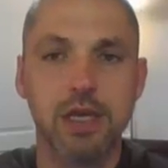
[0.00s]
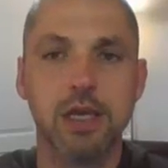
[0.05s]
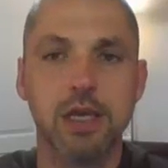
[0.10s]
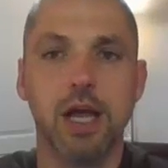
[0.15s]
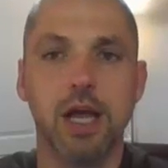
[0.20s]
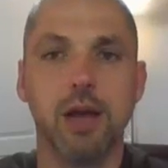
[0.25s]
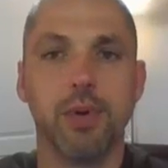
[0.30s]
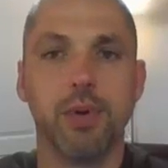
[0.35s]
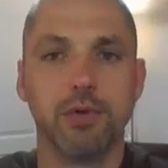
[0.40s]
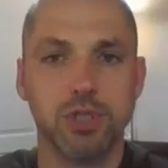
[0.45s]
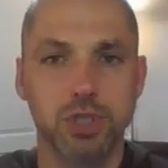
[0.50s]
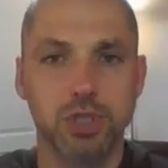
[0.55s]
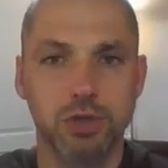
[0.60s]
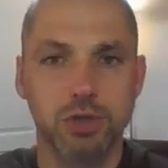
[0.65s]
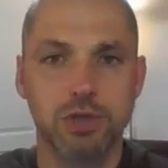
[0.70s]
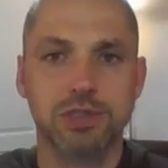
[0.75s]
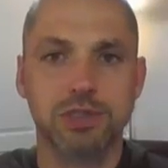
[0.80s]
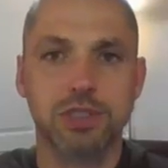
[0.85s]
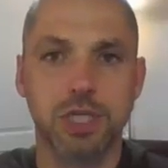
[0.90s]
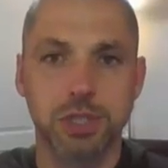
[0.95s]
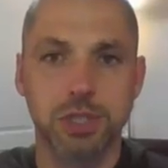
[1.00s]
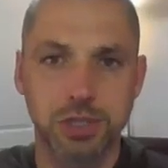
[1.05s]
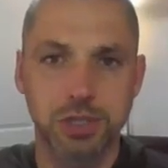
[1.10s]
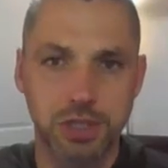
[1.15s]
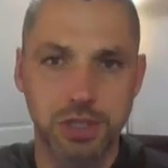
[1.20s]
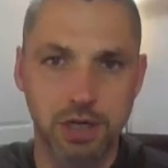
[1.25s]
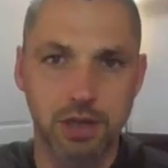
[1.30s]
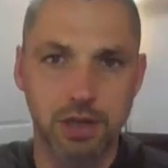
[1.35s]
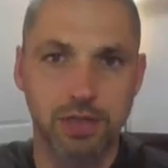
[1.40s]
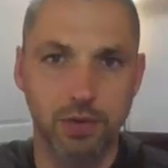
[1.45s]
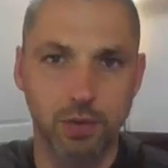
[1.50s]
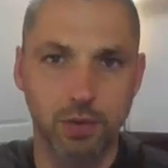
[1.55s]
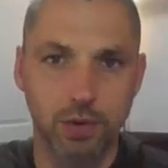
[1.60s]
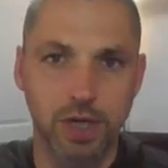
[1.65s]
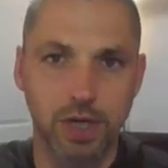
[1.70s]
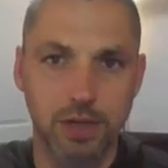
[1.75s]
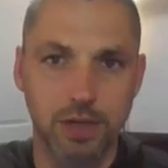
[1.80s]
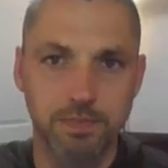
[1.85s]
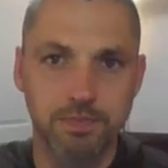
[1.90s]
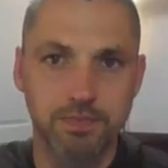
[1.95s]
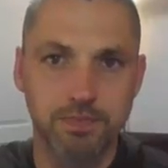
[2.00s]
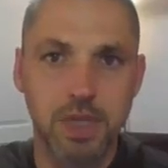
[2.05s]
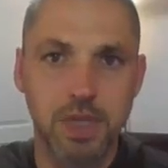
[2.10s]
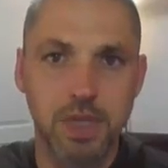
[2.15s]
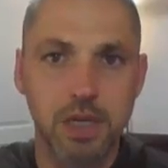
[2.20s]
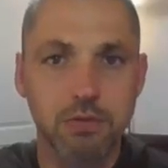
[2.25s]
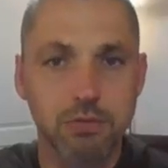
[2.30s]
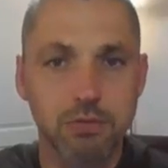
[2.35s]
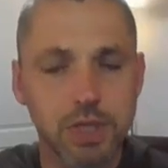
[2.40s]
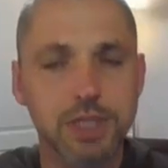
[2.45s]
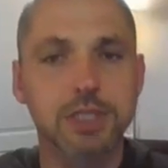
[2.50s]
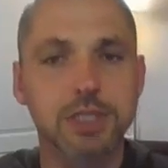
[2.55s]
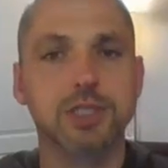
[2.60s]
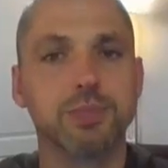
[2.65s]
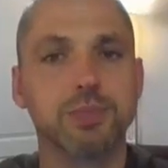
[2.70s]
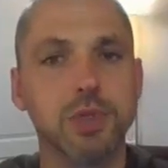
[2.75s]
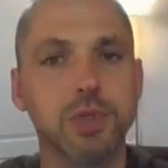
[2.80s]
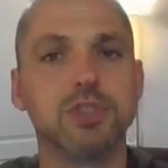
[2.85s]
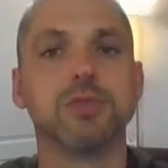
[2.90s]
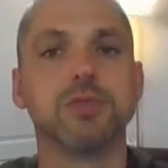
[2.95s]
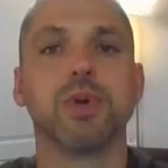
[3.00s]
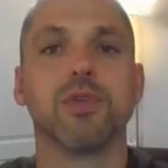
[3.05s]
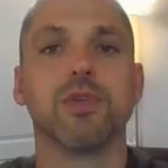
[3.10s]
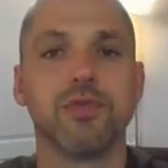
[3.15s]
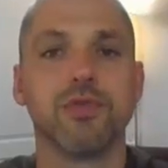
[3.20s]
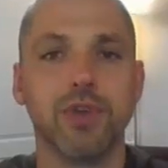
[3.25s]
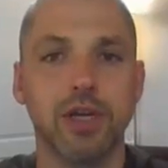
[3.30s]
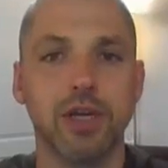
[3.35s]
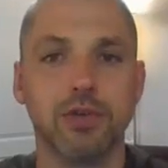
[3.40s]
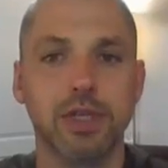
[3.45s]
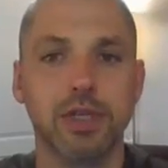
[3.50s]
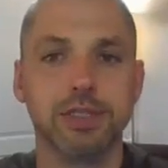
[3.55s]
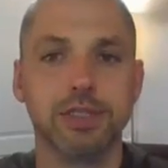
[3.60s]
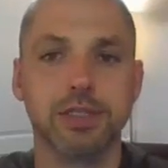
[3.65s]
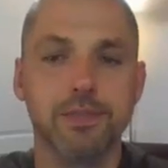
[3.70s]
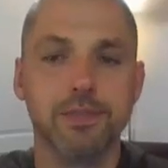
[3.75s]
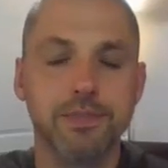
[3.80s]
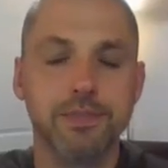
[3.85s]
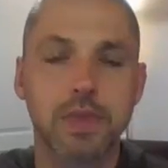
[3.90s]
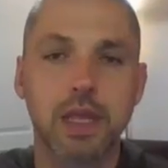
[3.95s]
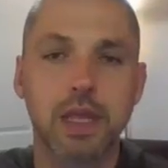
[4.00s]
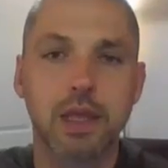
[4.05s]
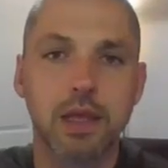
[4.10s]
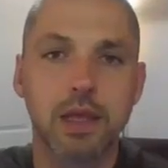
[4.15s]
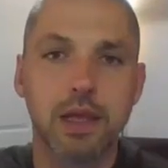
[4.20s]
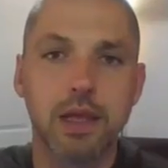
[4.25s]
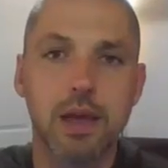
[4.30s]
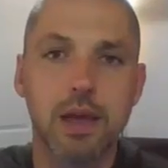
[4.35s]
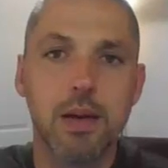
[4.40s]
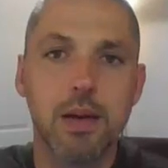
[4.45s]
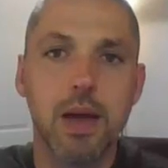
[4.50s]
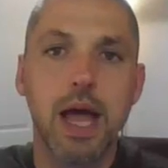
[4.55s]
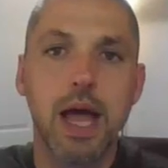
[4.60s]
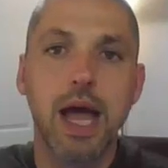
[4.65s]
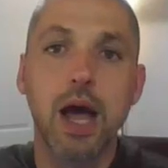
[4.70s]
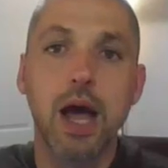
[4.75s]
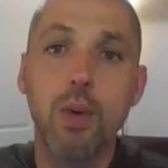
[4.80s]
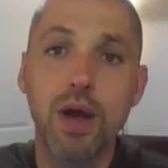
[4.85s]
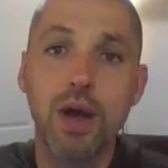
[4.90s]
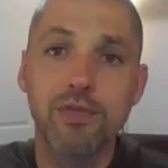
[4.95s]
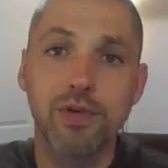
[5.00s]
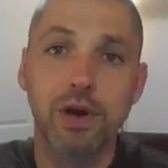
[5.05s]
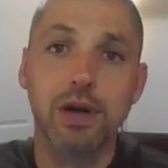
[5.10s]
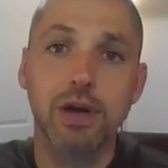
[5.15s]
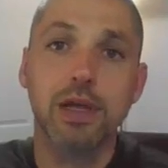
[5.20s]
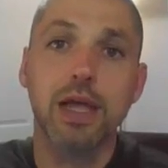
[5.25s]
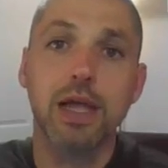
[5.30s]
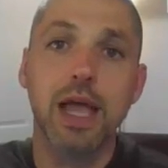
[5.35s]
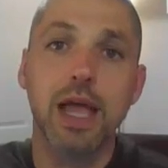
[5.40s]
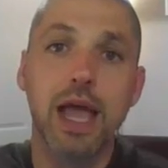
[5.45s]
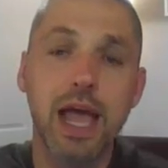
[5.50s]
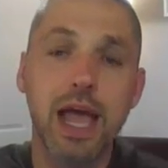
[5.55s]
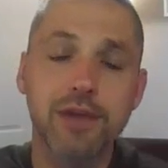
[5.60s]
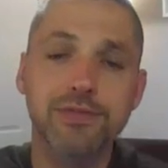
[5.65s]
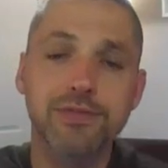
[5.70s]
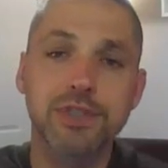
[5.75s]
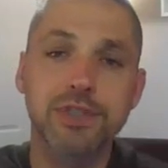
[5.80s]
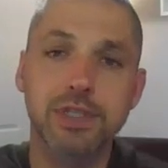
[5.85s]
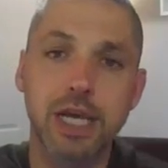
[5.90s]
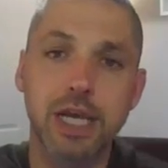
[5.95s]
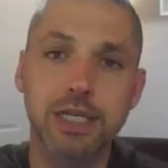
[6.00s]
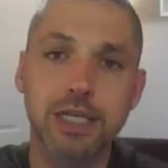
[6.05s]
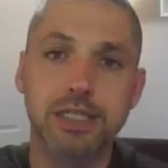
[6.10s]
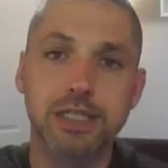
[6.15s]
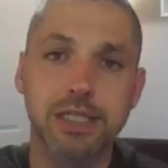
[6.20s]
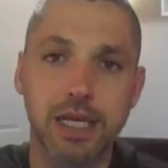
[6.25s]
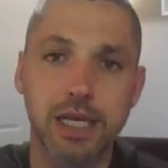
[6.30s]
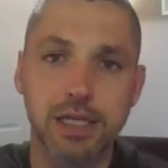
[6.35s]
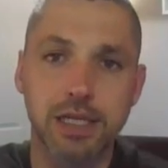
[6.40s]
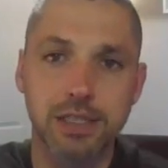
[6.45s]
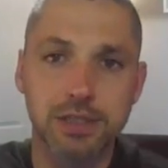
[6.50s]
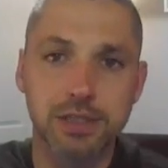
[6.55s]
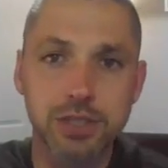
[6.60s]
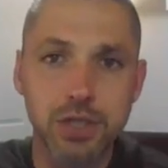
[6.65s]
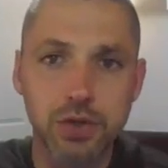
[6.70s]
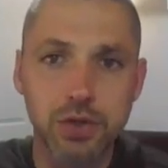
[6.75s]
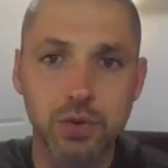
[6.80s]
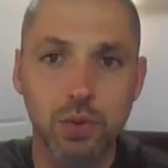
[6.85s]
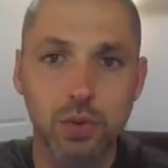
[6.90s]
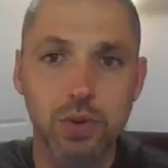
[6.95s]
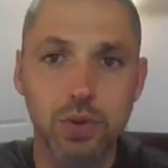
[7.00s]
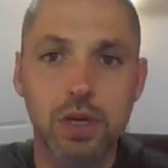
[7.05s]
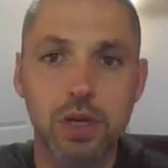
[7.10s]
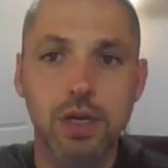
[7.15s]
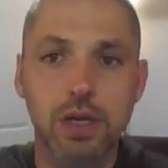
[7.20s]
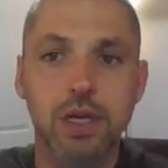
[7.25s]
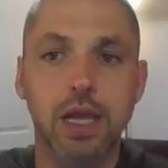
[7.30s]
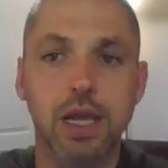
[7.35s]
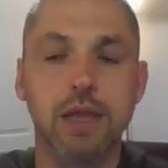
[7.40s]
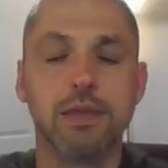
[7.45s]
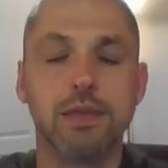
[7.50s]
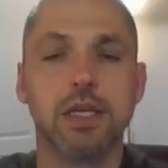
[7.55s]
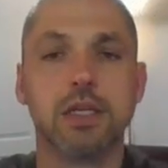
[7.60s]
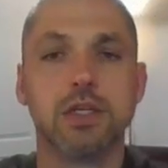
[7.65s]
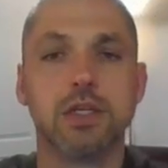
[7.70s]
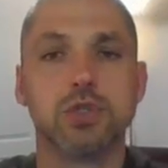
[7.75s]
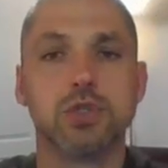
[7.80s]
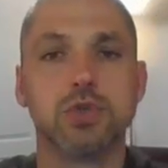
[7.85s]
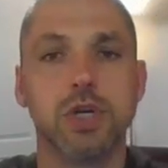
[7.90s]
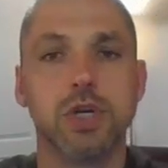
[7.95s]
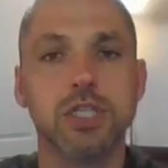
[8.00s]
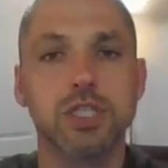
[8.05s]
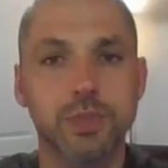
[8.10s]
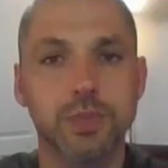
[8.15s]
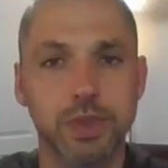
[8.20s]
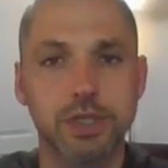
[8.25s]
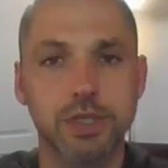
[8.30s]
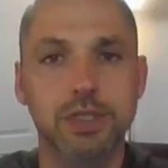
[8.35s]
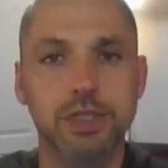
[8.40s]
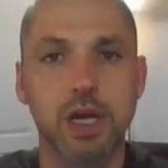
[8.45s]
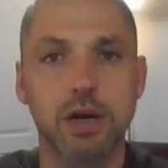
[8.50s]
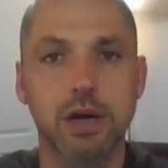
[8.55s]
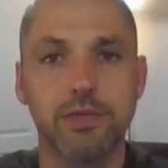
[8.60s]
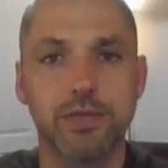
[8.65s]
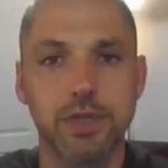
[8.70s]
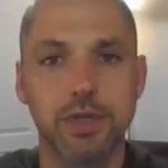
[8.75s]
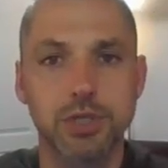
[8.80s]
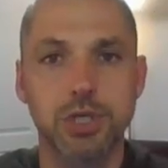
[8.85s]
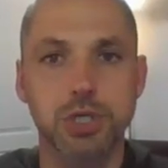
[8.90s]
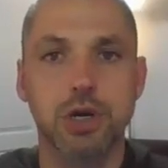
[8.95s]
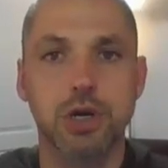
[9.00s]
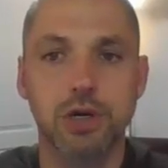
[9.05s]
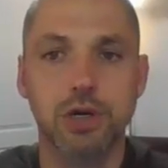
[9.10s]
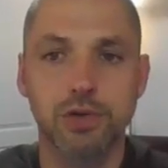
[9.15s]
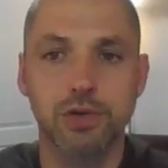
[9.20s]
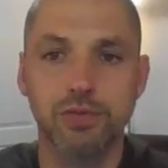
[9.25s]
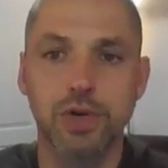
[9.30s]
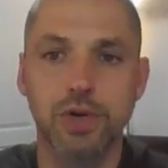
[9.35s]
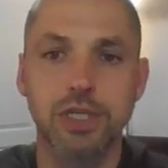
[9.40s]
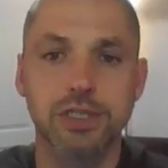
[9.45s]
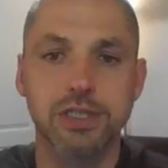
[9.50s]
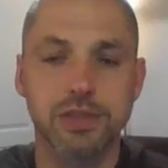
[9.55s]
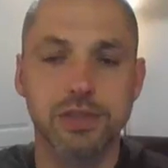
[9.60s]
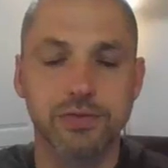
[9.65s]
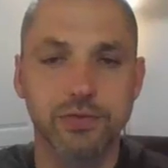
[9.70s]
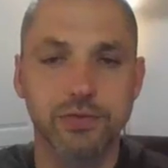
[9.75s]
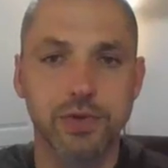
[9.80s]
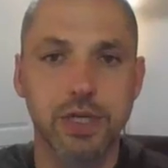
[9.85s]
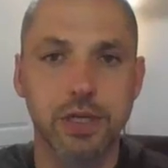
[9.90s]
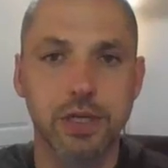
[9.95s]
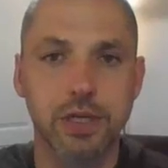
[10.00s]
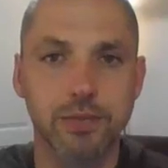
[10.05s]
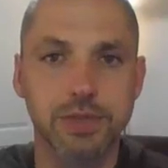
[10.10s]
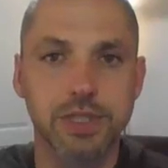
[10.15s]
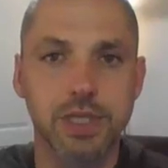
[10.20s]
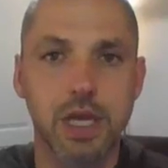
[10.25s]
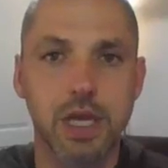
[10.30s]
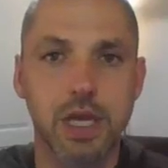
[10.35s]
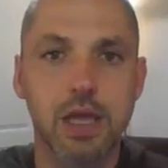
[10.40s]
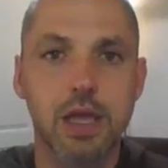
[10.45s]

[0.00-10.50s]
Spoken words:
about jurisdiction and authority, really disputes about federalism. However, after 1982 and the entrenchment of the Charter of Rights and Freedoms,